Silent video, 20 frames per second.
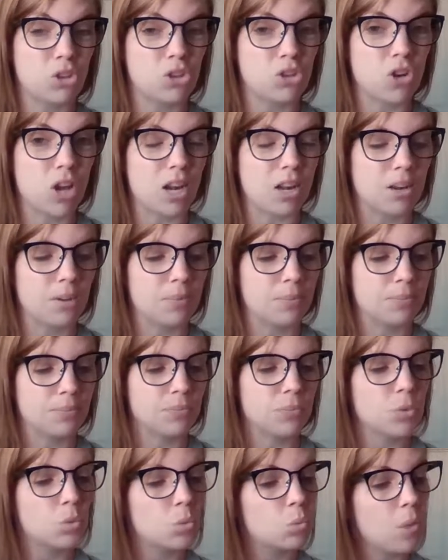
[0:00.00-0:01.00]
shredded.
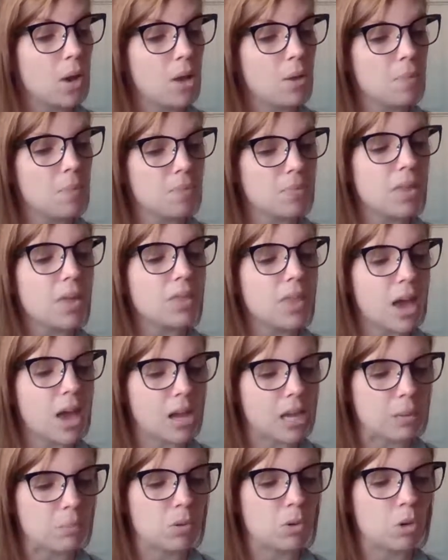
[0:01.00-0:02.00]
Well,
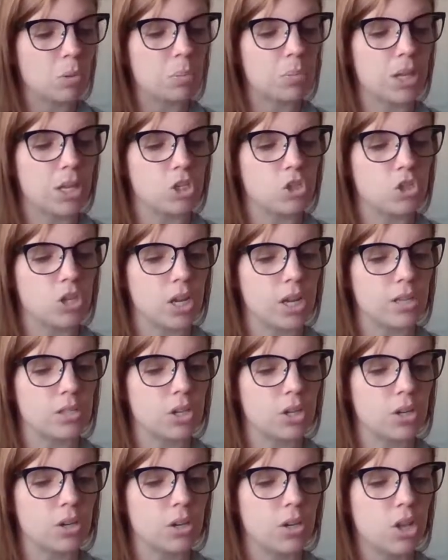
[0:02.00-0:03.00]
that can be replaced, she
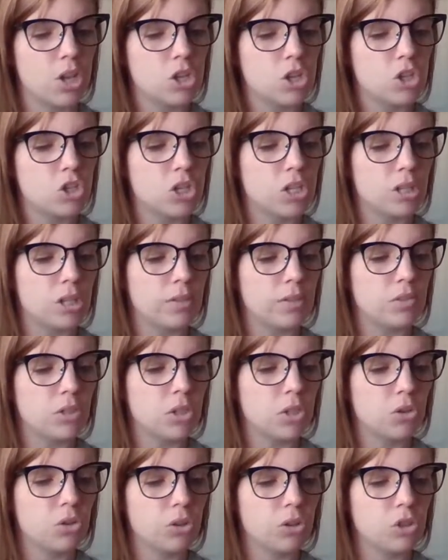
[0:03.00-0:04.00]
answered. She lifted
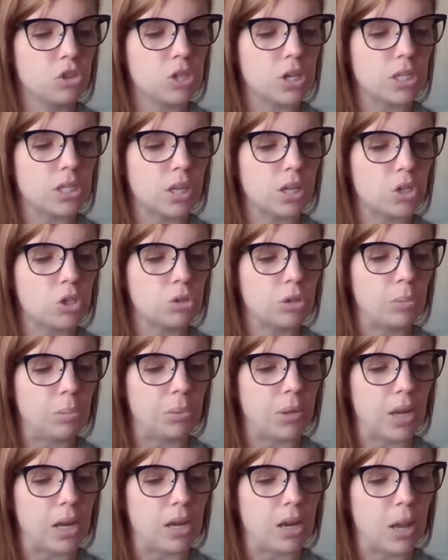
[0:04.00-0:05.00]
the grilled cheese onto a
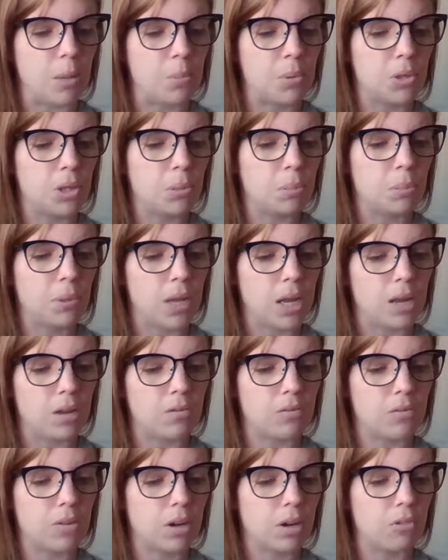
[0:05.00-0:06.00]
plate and put the plate
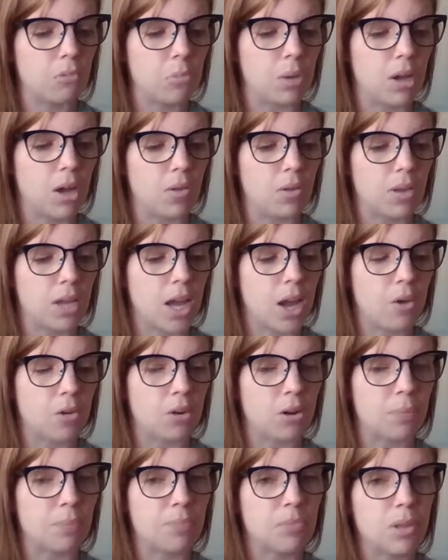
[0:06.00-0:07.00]
in front of me on the
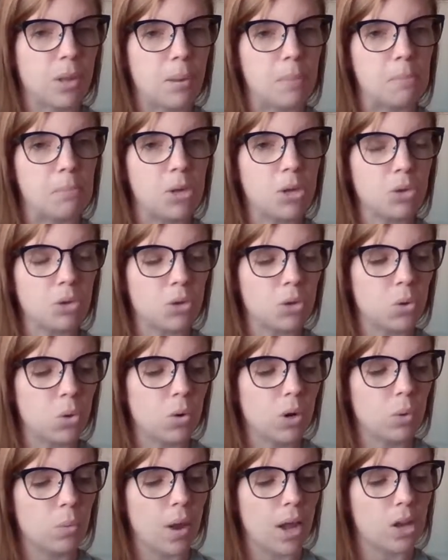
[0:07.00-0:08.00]
counter. Milk
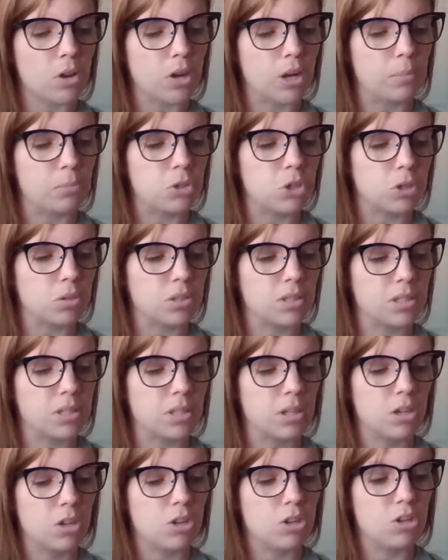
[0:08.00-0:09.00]
or white grape juice?
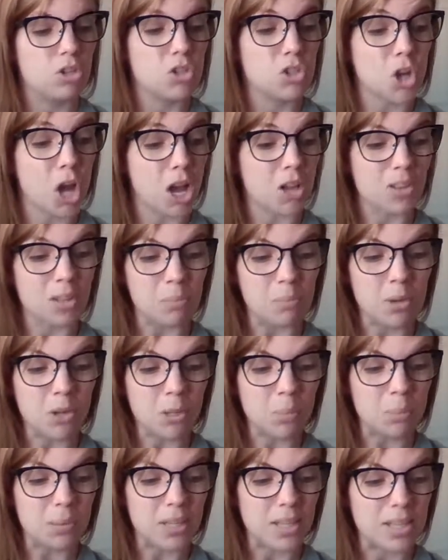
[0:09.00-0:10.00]
Chocolate
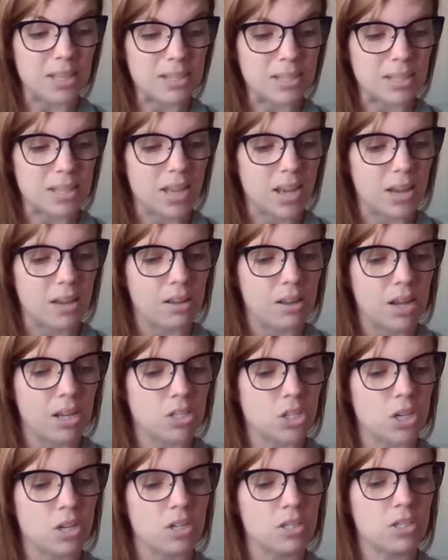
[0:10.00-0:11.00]
milk, please? I
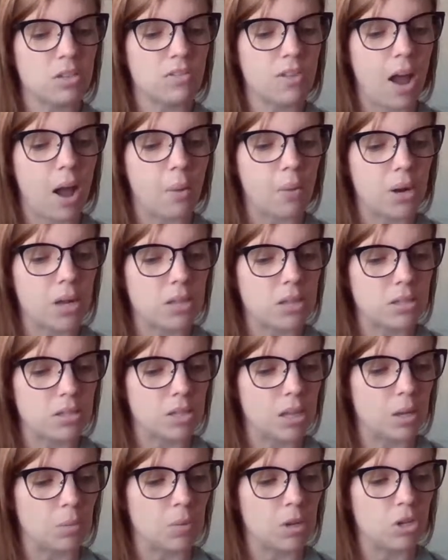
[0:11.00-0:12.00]
started devouring the
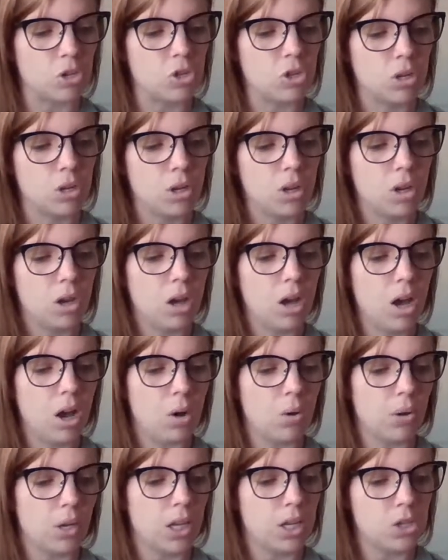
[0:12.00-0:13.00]
sandwich.
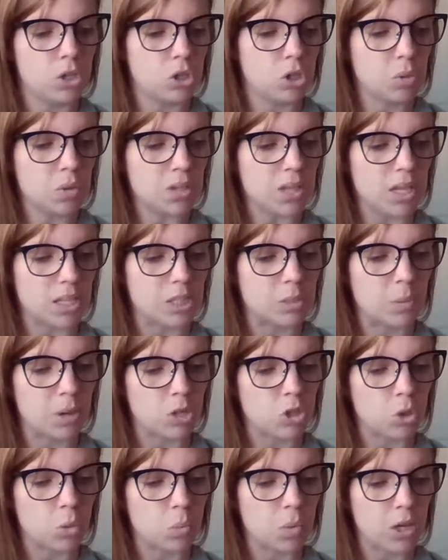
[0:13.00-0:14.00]
Oh, can you do it that
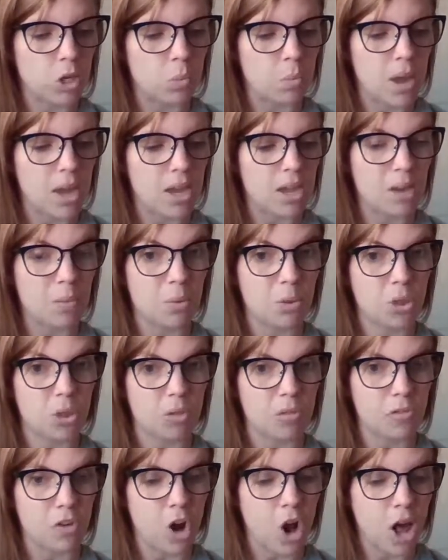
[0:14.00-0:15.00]
special way you make it with
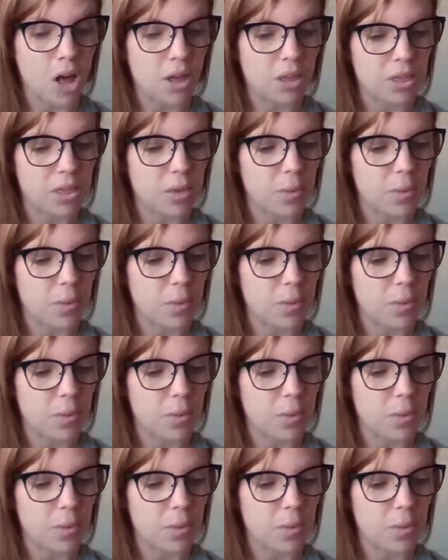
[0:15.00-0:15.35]
the froth?